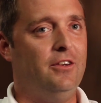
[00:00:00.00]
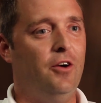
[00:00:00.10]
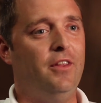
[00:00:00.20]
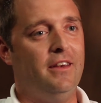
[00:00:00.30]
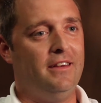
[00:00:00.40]

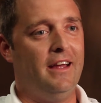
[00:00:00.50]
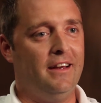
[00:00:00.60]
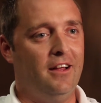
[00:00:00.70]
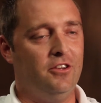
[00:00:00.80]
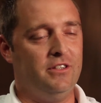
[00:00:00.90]
Know that the
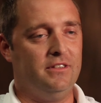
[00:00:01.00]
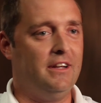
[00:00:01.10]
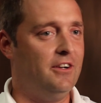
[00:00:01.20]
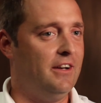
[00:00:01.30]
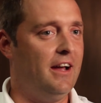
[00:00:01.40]
technology is
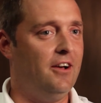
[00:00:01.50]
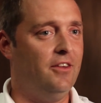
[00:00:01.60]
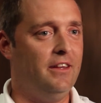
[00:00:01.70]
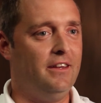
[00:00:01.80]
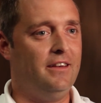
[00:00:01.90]
there now
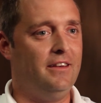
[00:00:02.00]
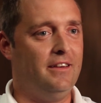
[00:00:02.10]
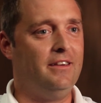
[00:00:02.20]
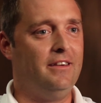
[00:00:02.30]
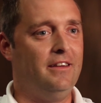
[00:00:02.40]
that
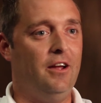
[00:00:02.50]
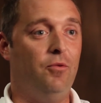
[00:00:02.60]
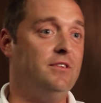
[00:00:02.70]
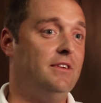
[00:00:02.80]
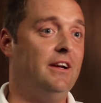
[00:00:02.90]
it
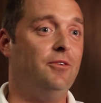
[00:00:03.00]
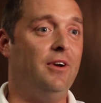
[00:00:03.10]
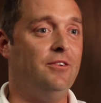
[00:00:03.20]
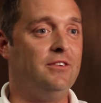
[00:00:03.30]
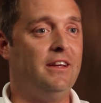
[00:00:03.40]
wasn't there when
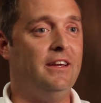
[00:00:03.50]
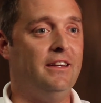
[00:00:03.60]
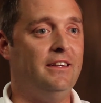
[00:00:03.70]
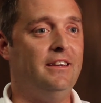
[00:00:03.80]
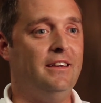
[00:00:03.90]
I was a
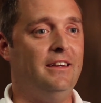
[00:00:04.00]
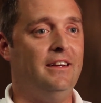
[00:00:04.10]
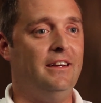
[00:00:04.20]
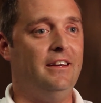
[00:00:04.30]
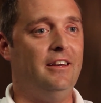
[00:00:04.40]
kid, and
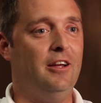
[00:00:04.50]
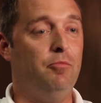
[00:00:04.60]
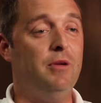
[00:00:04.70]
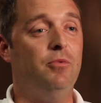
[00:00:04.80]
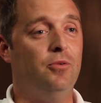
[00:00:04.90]

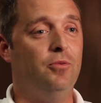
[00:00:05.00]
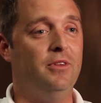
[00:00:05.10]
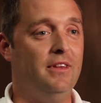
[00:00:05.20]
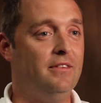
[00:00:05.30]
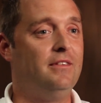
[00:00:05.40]
people
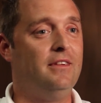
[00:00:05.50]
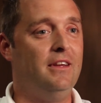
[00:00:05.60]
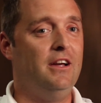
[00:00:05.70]
with this